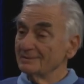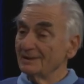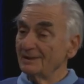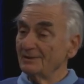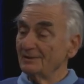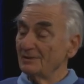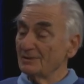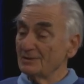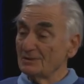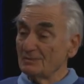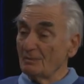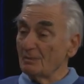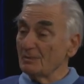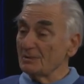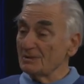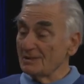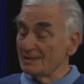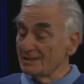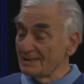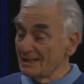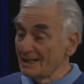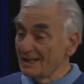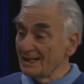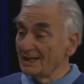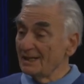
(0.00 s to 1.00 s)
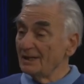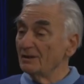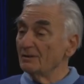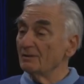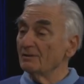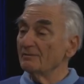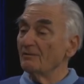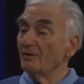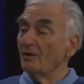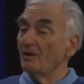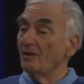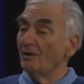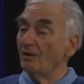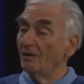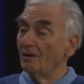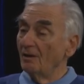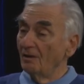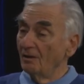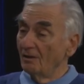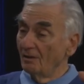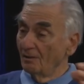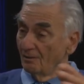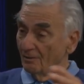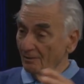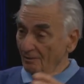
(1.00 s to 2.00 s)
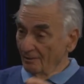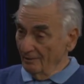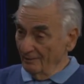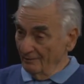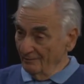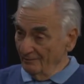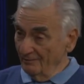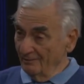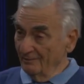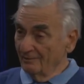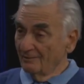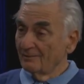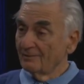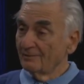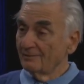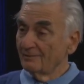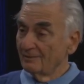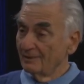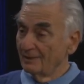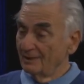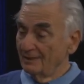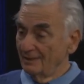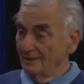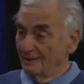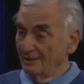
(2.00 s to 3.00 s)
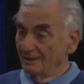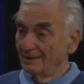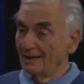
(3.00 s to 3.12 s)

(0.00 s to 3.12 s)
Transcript: that they're supposed to take care of all of the